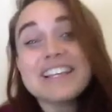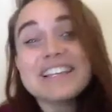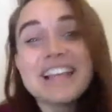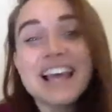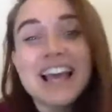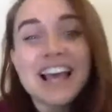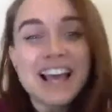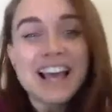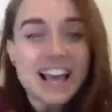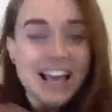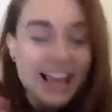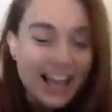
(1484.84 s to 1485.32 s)

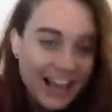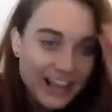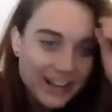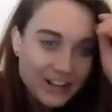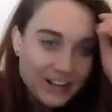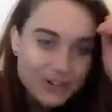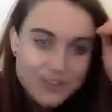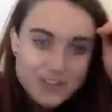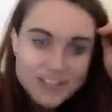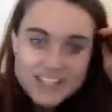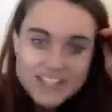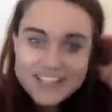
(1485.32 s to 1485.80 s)
that, I
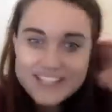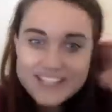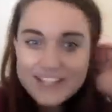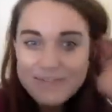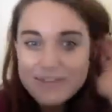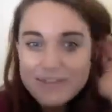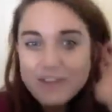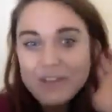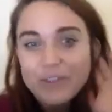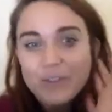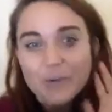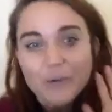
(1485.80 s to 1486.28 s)
know this is
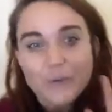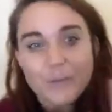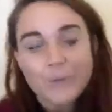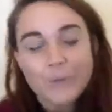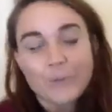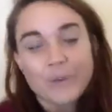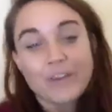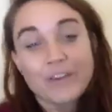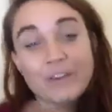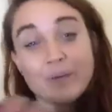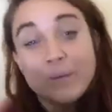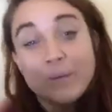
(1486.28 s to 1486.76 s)
something that
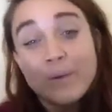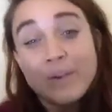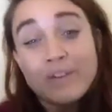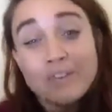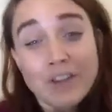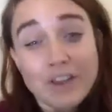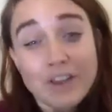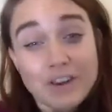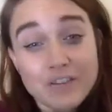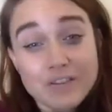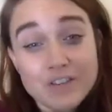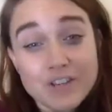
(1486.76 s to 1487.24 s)
we've
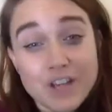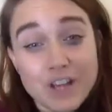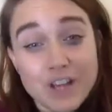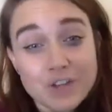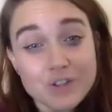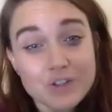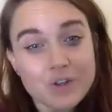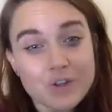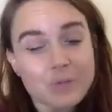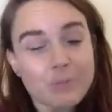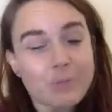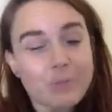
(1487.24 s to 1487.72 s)
kind of
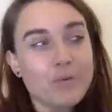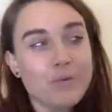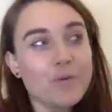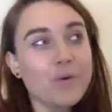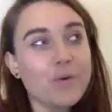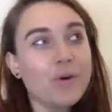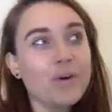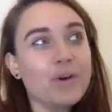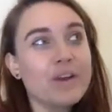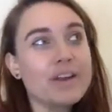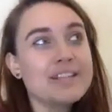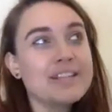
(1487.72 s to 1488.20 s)
touched on
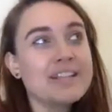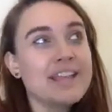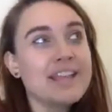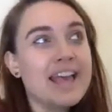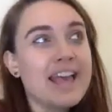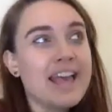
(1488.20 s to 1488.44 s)
before, is